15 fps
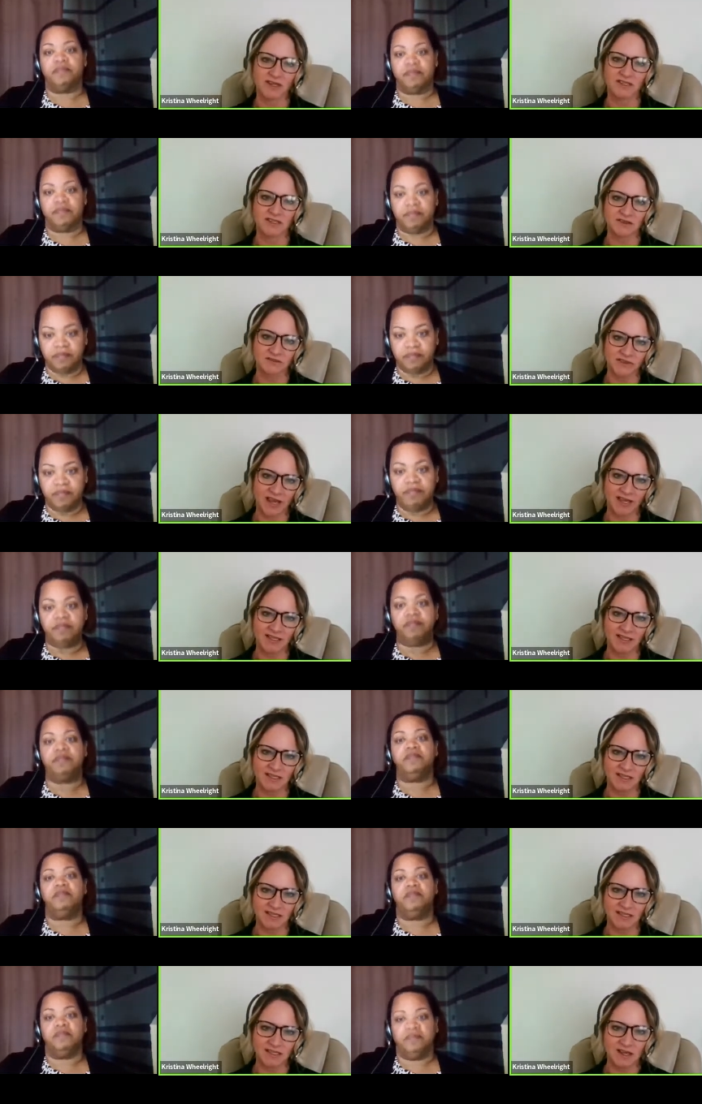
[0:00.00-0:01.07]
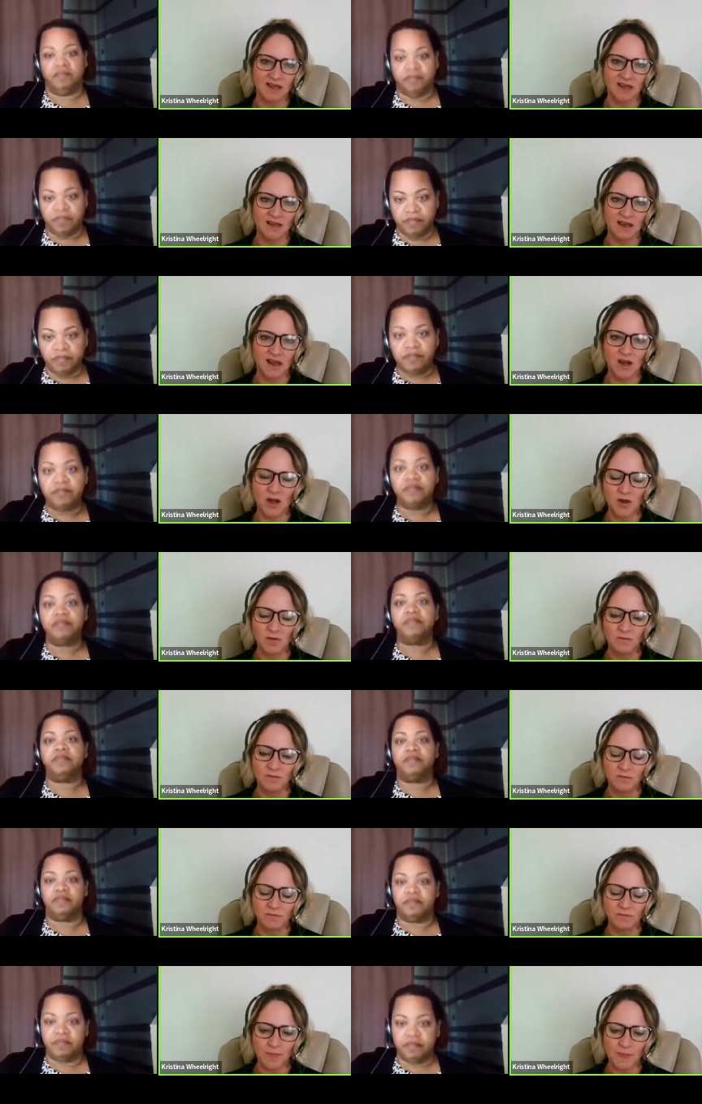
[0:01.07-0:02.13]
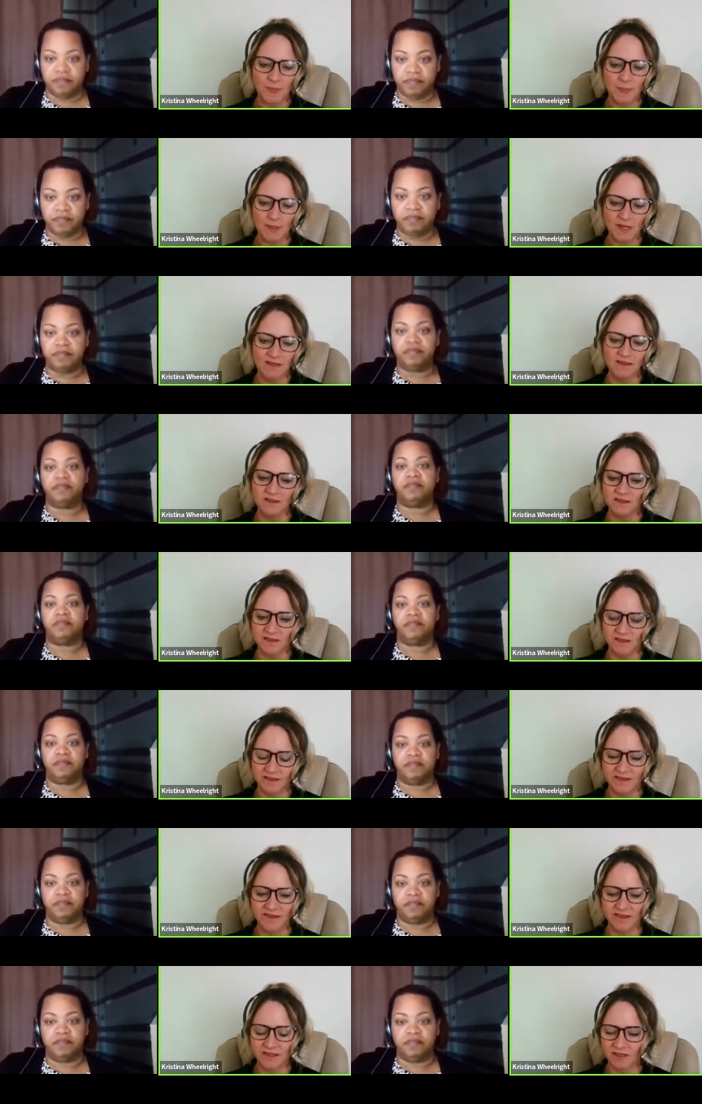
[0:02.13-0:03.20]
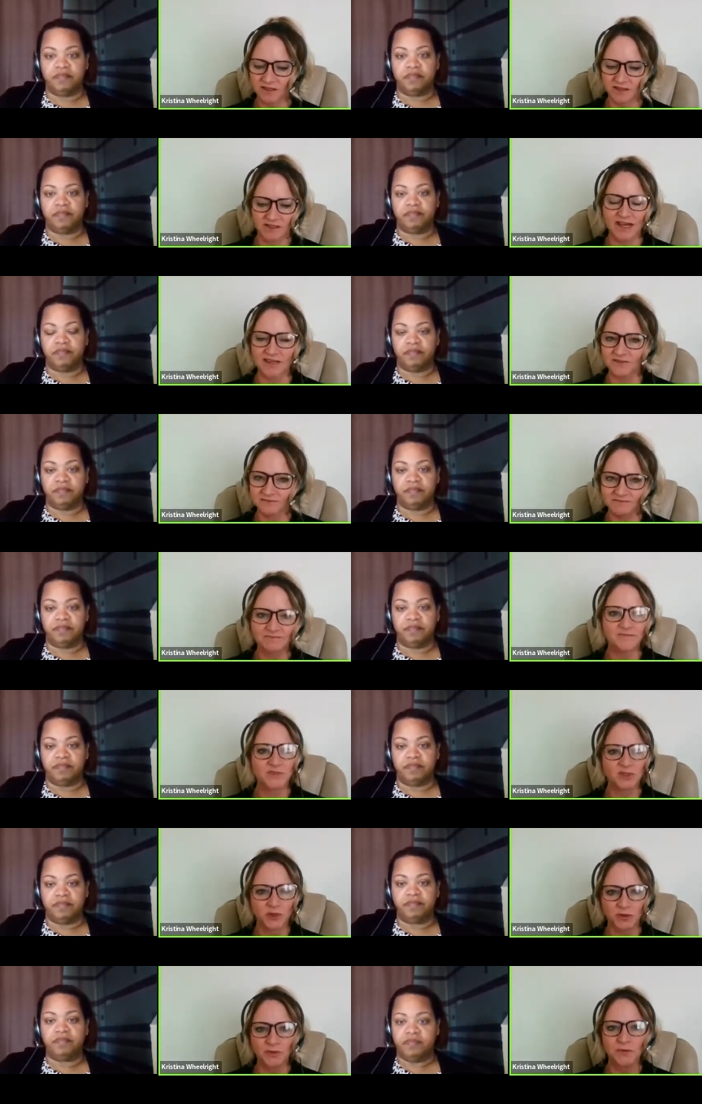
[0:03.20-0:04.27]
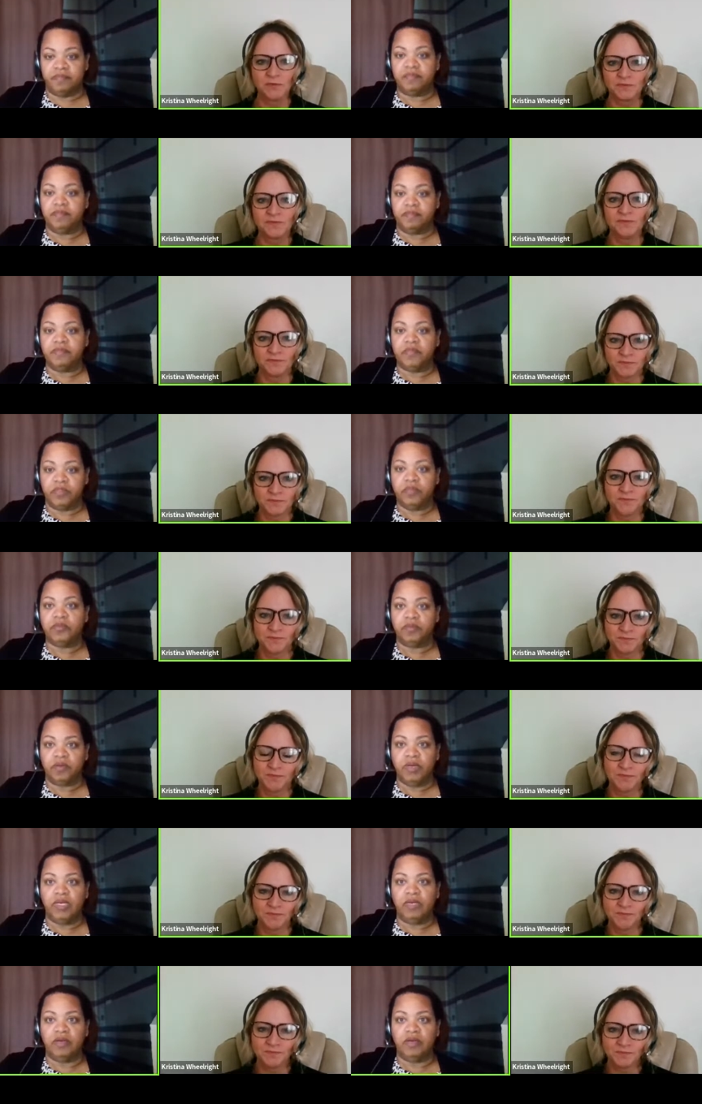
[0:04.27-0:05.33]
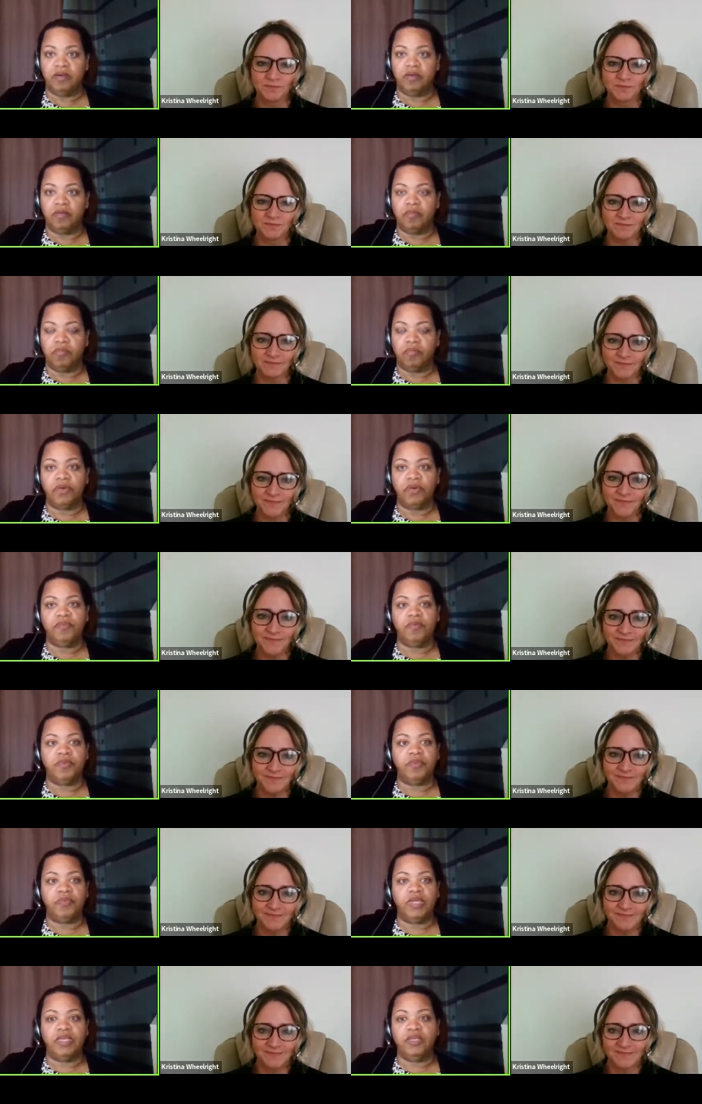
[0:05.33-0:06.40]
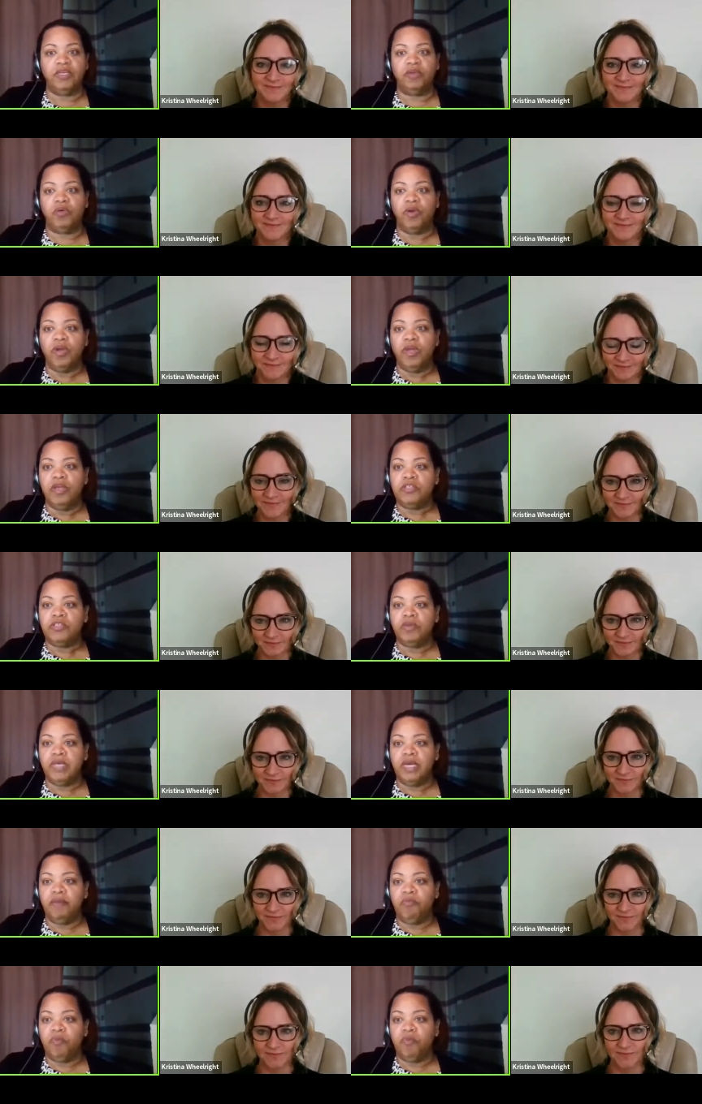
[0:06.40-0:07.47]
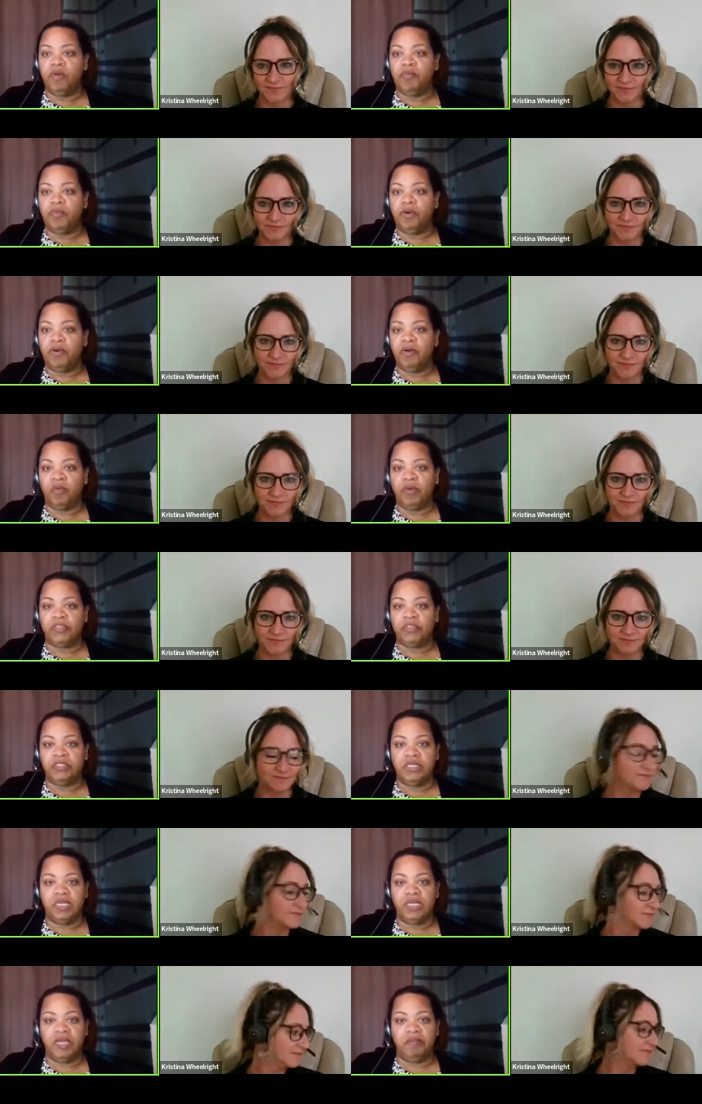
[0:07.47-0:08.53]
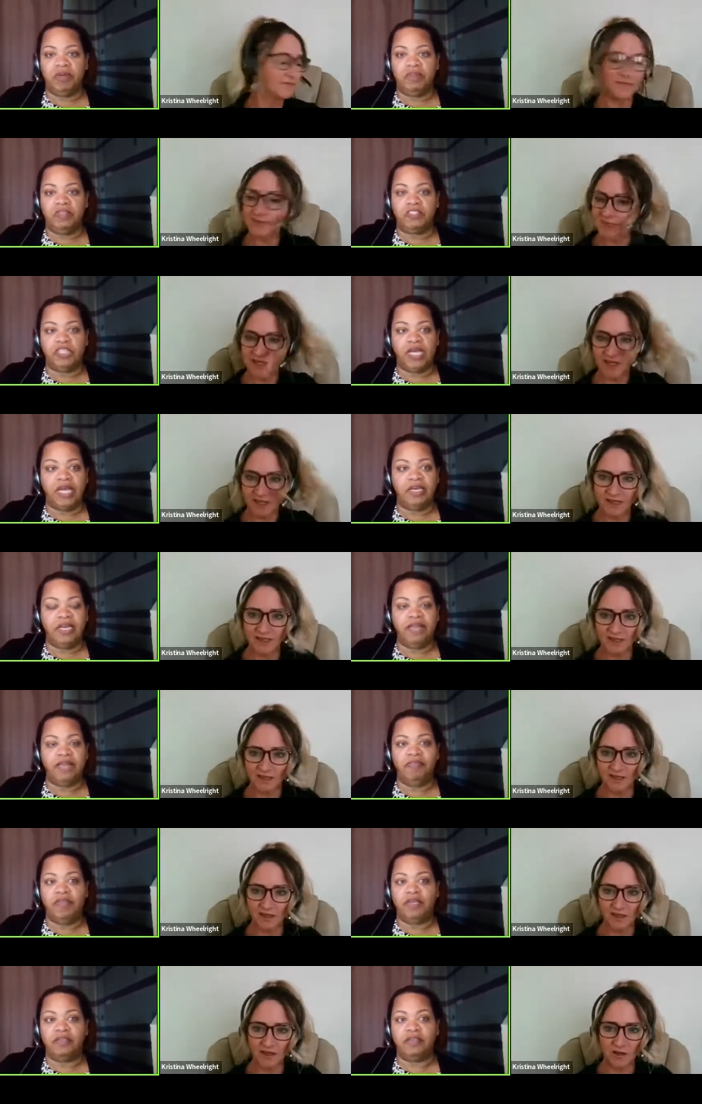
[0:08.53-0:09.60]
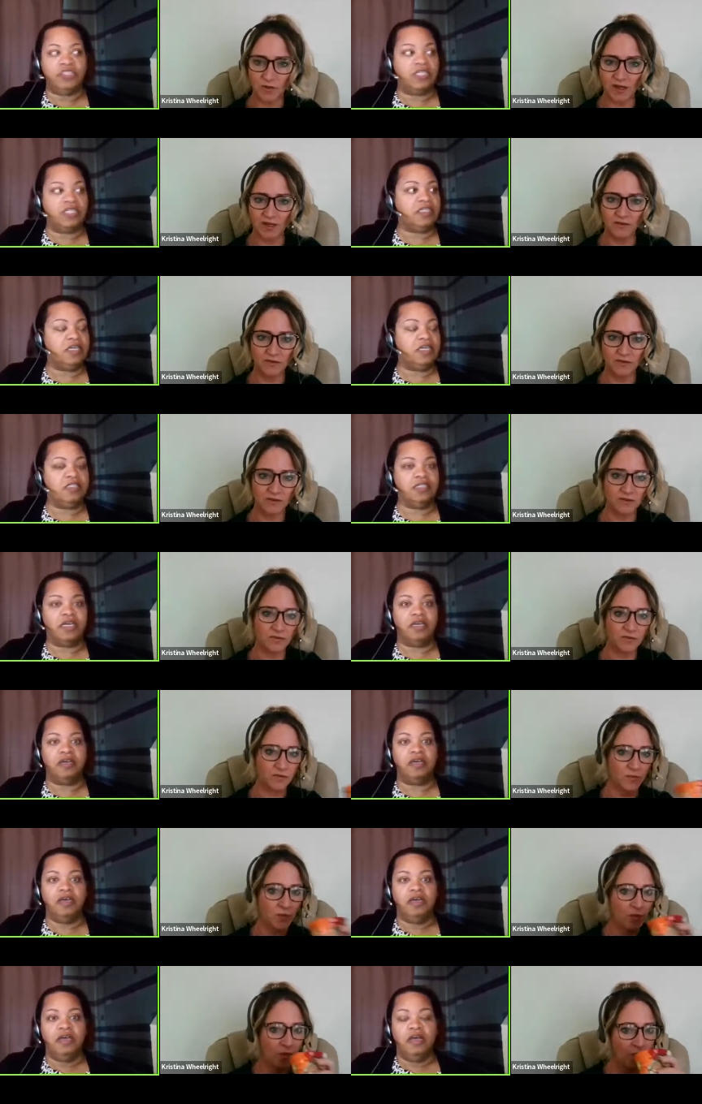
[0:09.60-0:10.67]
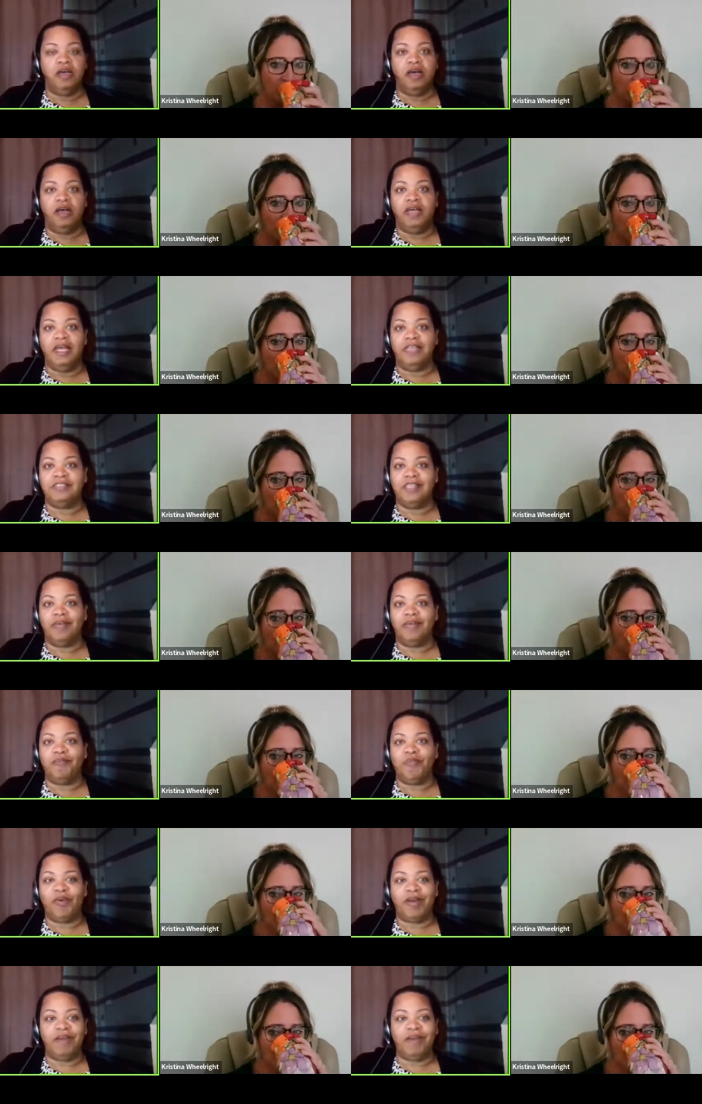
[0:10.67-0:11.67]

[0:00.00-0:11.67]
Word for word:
Speaker 1: mix of cases um and the, yeah so great
Speaker 2: Mm-hmm. Wonderful. Thank you. So we have one more question that came in on the chat. And then okay. just as a, a, heads up for